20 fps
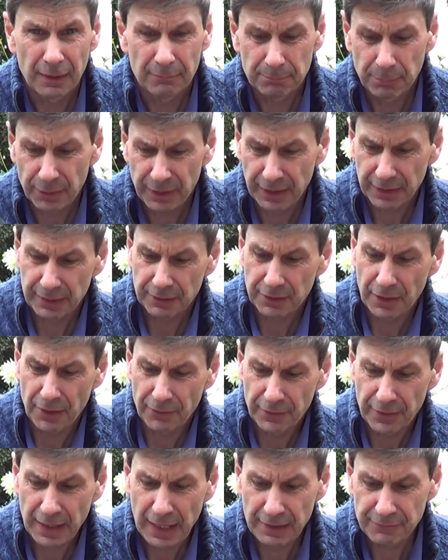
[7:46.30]
Put it in a, you
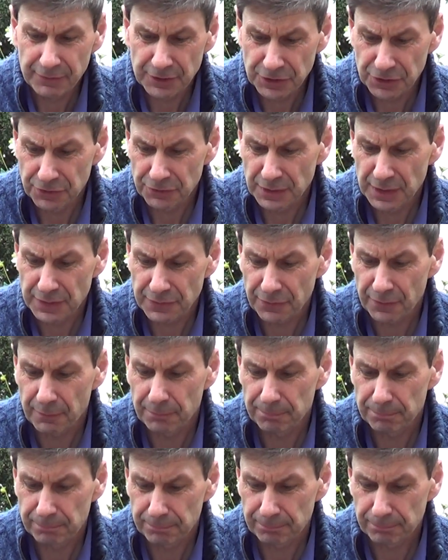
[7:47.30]
know, a heavy duty sort of
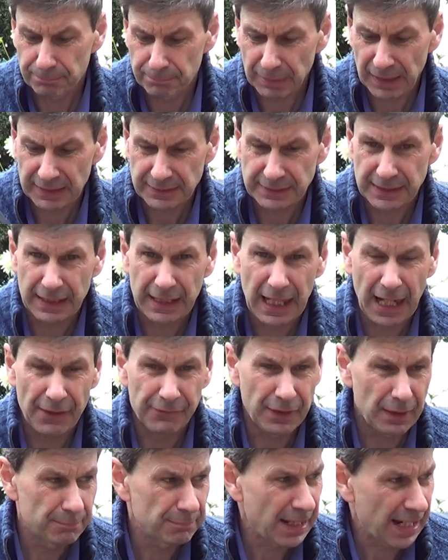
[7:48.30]
plastic
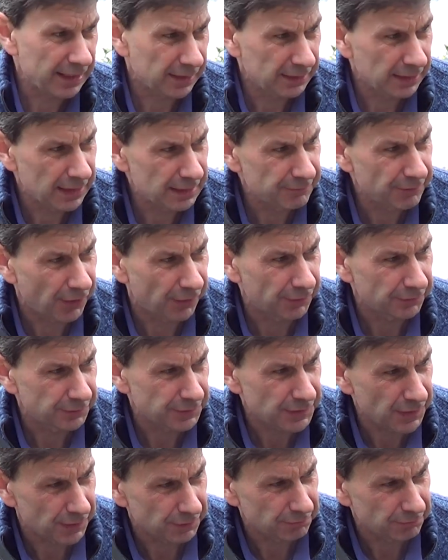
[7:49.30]
carrier bag and leave it and